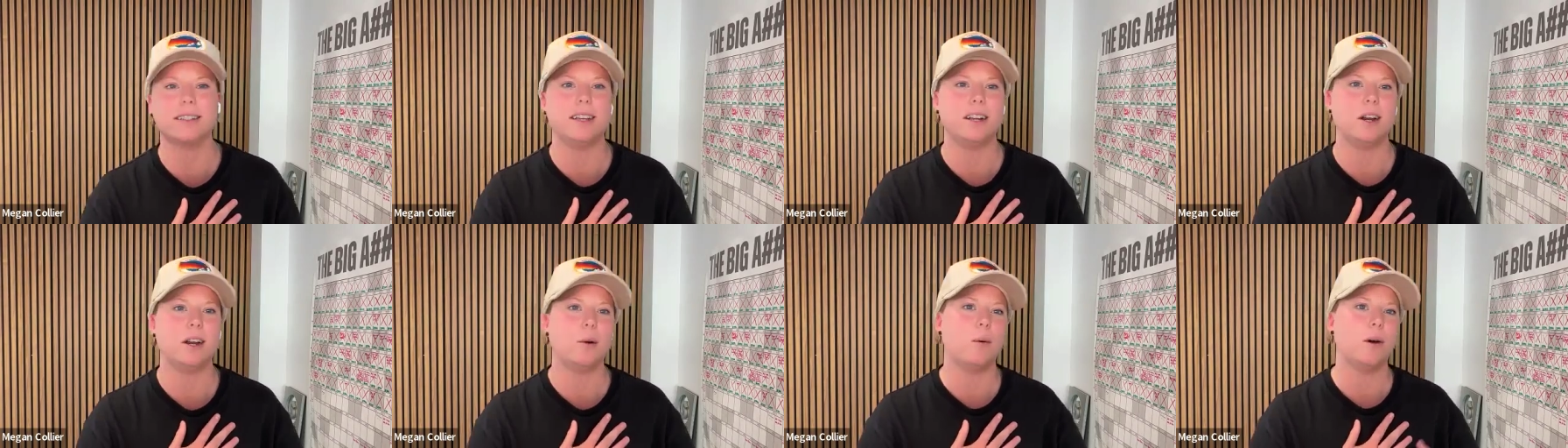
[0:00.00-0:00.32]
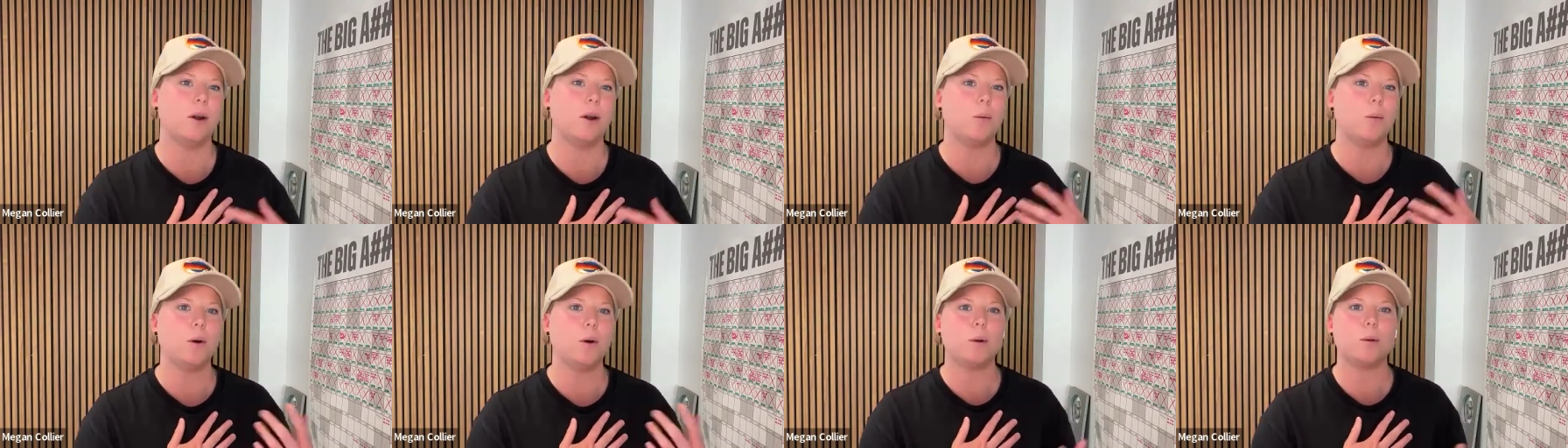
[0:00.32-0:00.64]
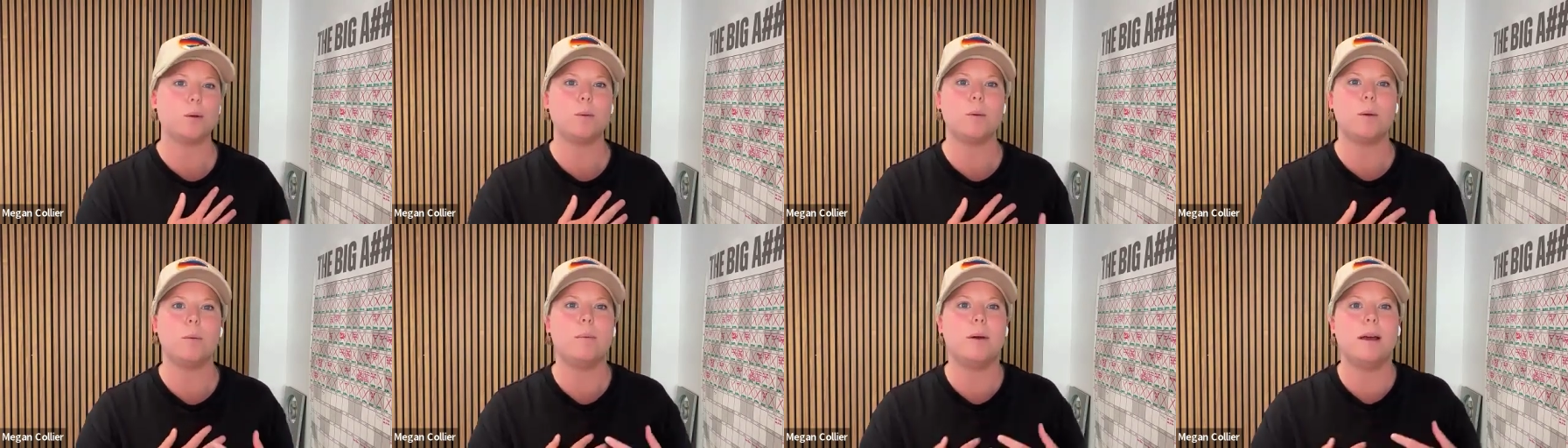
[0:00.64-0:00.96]
They don't want to work
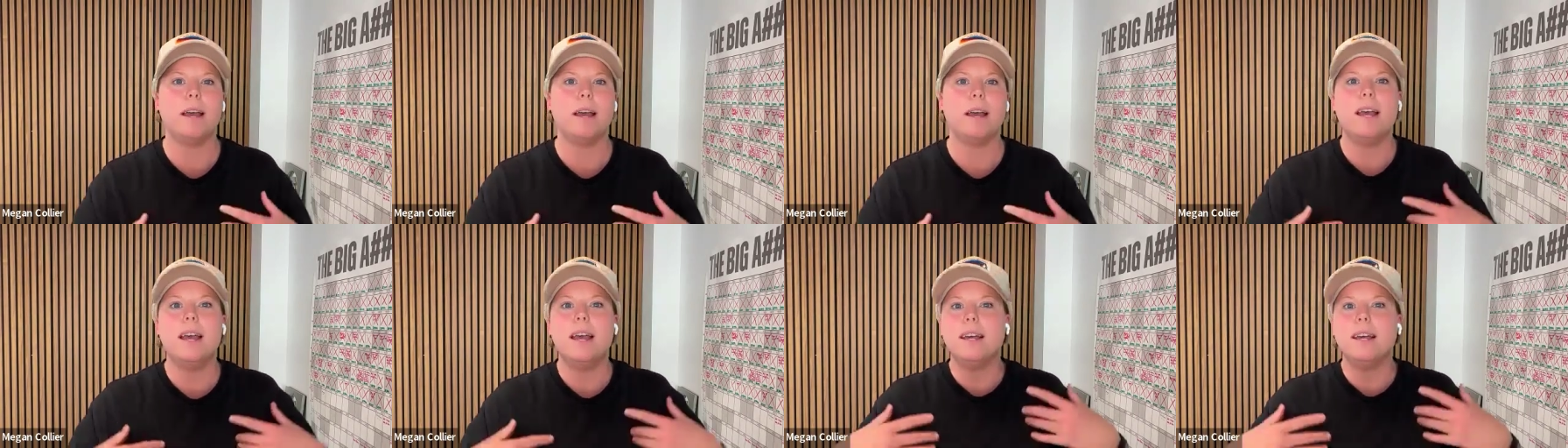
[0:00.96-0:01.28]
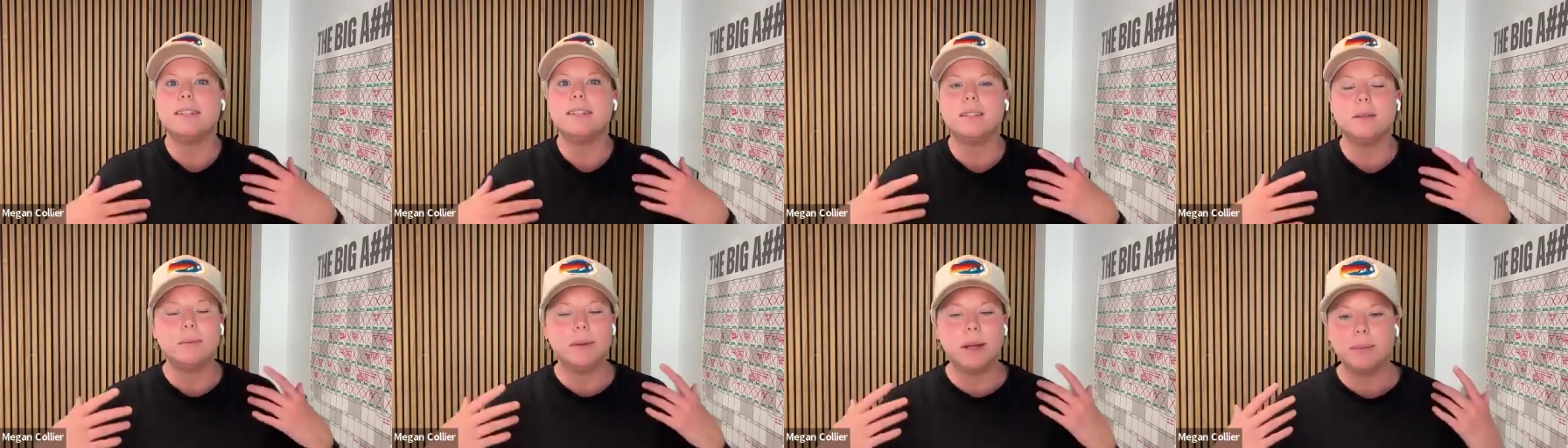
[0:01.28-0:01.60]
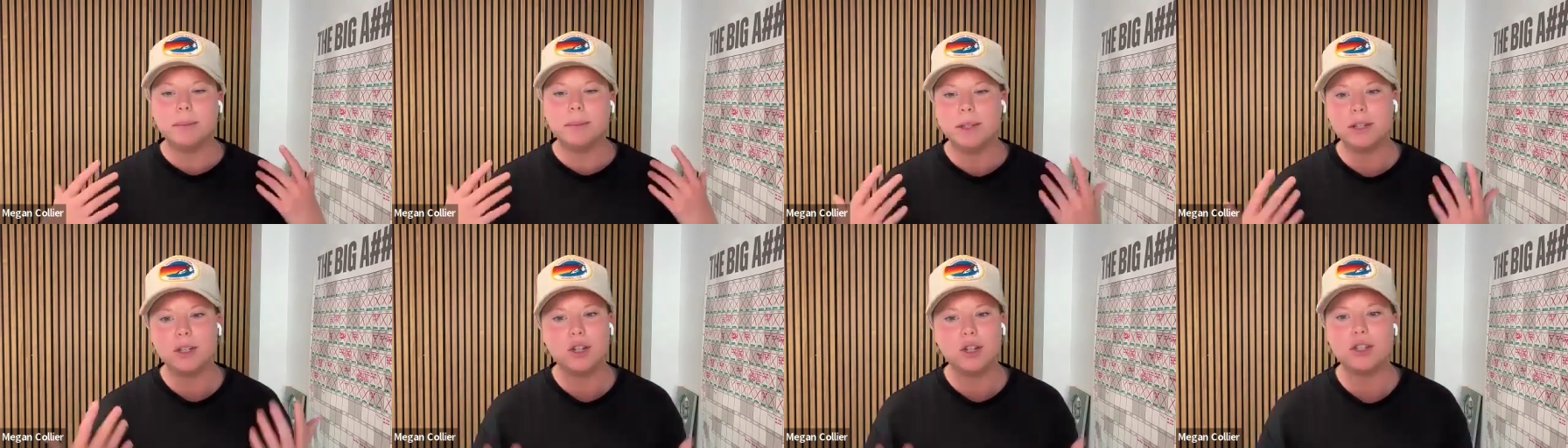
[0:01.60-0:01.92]
with me. But
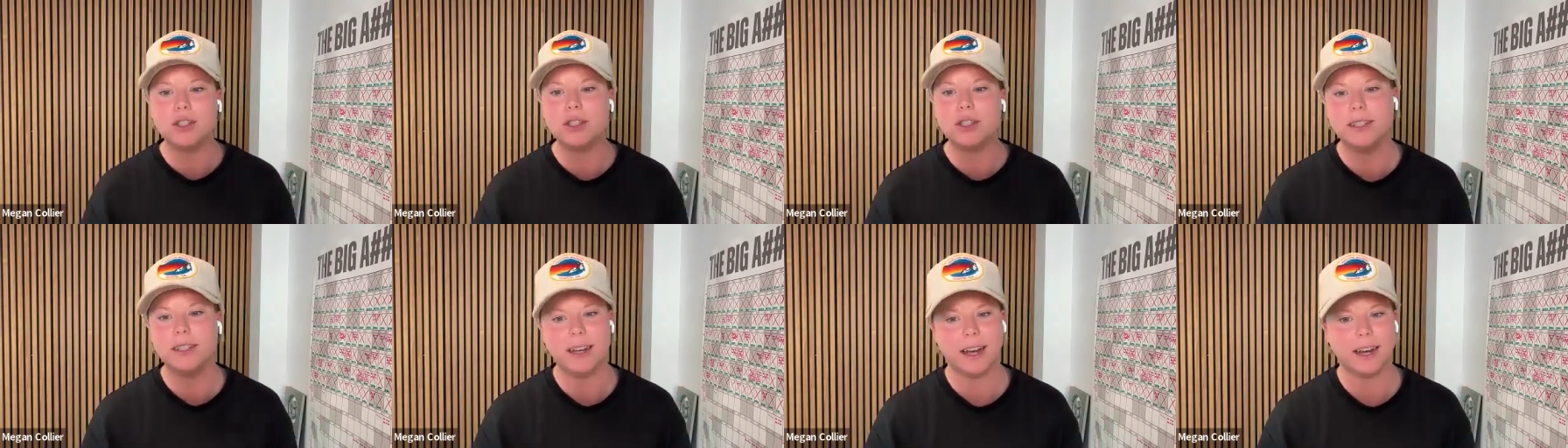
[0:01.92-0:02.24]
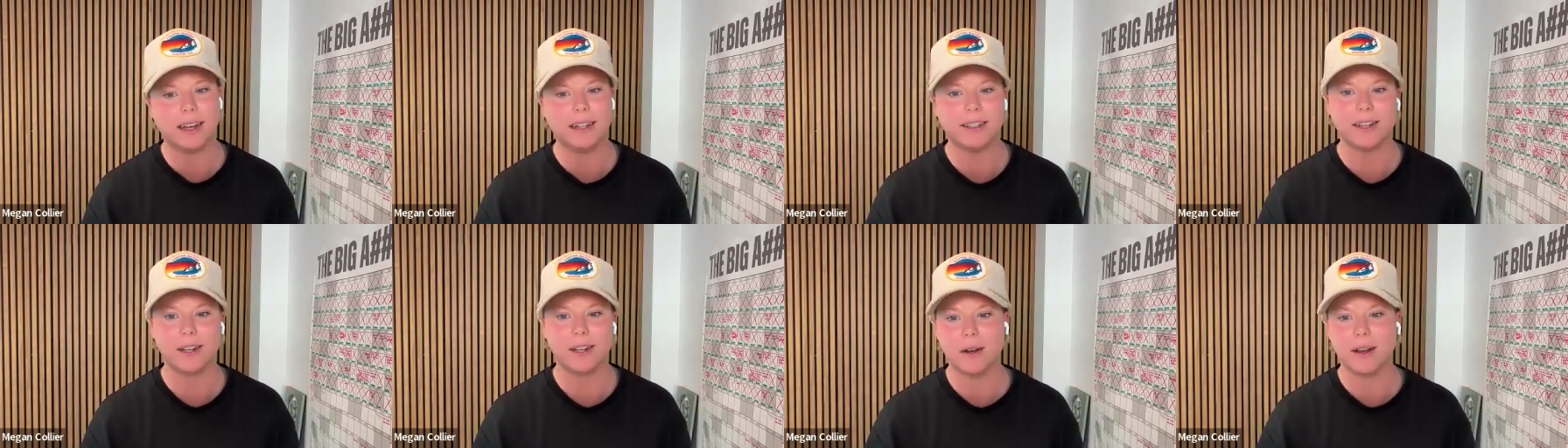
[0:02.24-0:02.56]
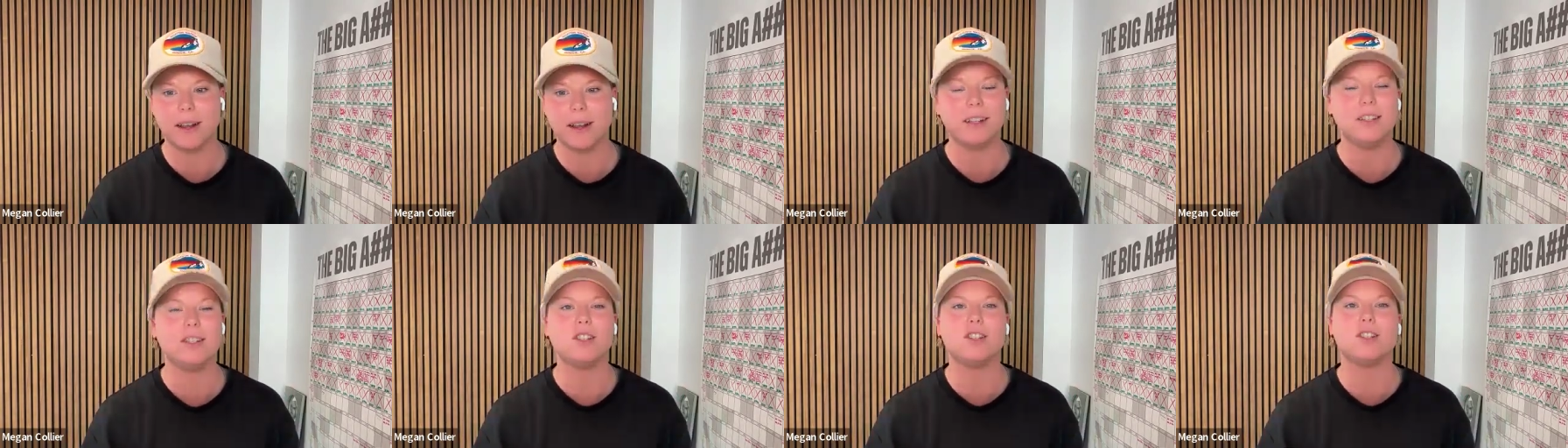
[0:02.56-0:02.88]
sometimes it just doesn't,
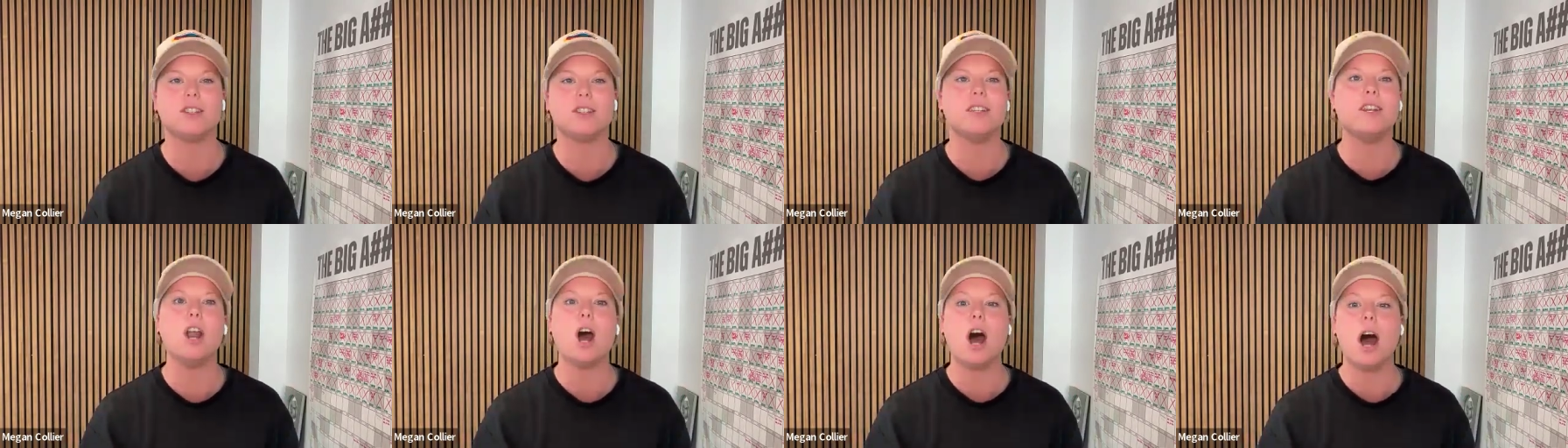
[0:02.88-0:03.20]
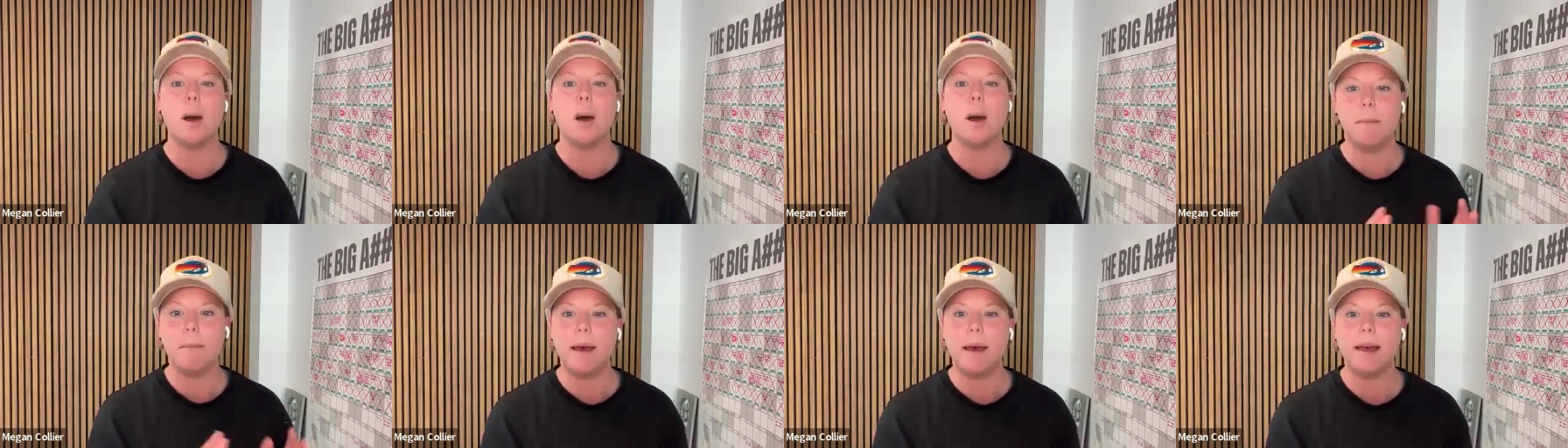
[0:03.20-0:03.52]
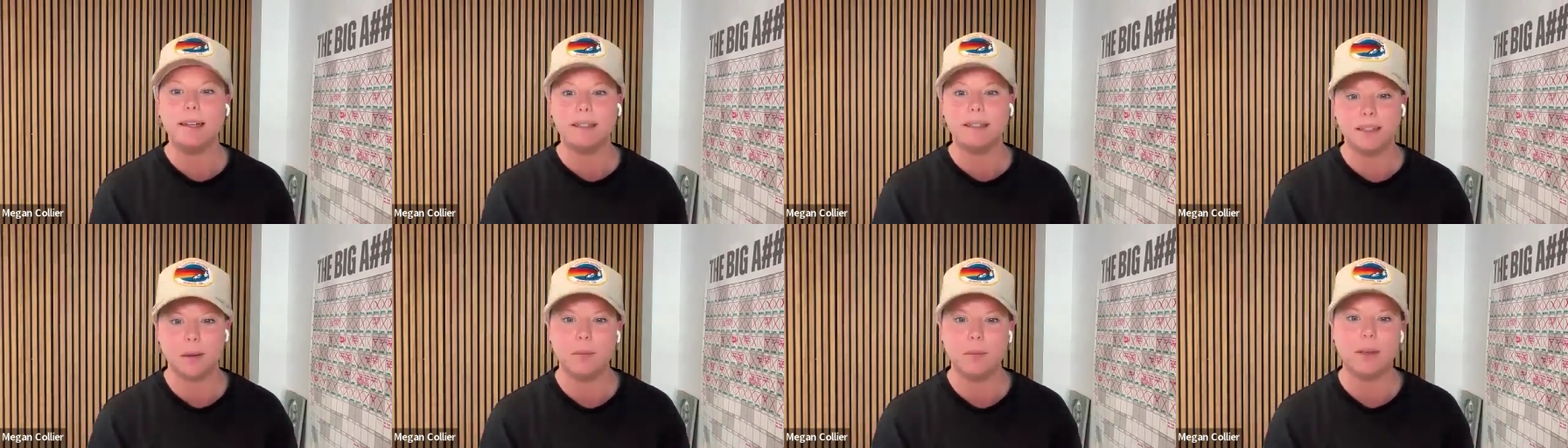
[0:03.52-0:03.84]
it's just not
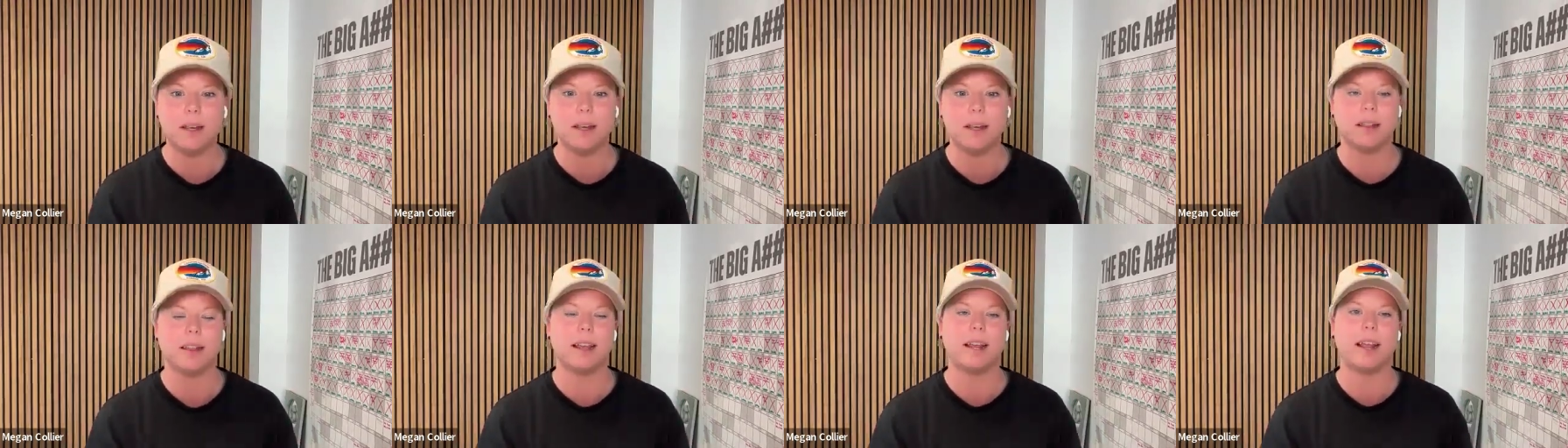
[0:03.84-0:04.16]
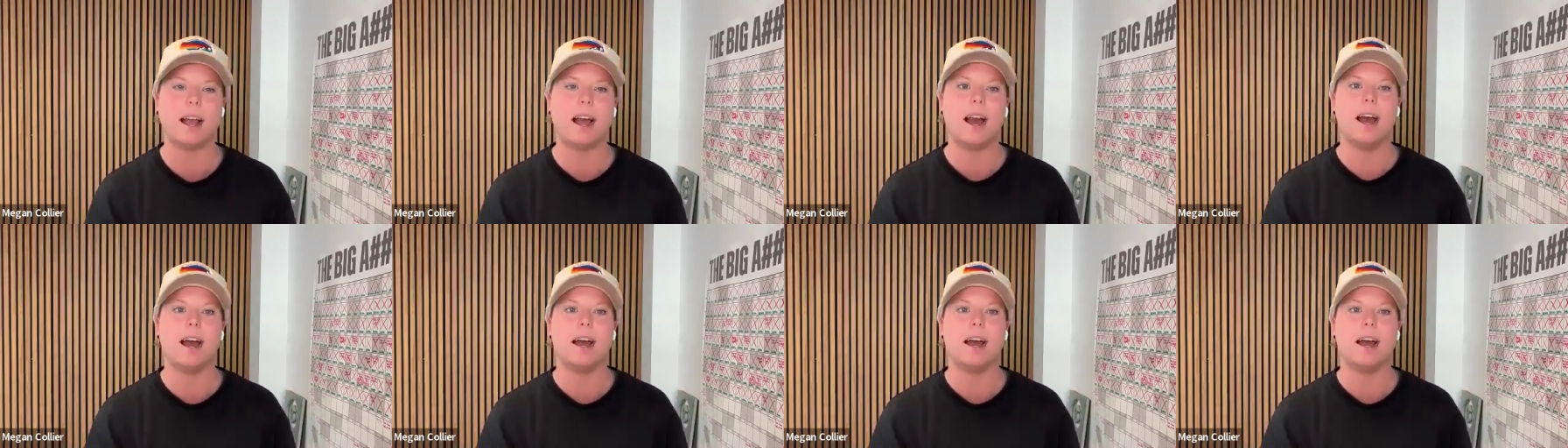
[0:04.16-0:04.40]
meant to be.